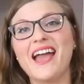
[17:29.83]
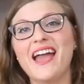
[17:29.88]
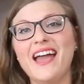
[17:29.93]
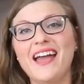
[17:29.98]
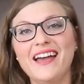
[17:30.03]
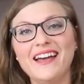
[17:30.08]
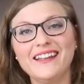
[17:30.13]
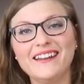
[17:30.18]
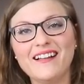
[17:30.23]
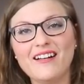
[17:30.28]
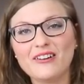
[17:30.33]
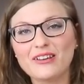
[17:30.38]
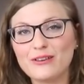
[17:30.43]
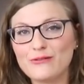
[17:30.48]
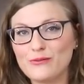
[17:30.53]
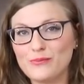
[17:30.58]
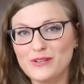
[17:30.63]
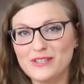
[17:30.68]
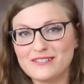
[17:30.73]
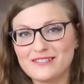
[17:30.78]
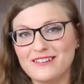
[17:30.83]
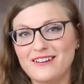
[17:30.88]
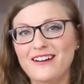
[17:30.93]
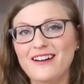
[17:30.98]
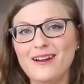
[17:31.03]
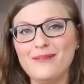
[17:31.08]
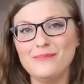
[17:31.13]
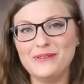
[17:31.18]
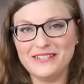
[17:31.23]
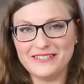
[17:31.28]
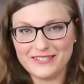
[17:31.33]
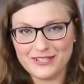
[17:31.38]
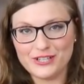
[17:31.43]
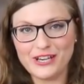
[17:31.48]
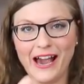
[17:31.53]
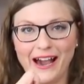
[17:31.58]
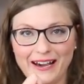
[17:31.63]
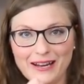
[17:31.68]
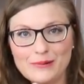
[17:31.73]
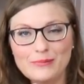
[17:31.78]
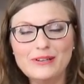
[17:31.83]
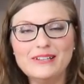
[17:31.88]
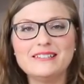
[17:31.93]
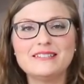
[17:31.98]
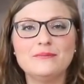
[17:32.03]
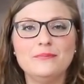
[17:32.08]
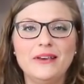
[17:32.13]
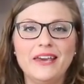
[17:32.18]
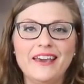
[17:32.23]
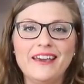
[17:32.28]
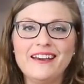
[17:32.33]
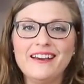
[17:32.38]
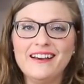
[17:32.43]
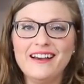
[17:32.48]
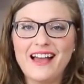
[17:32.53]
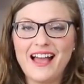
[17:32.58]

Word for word: and I'll give a piece to her, a piece to Jack, and a piece to me.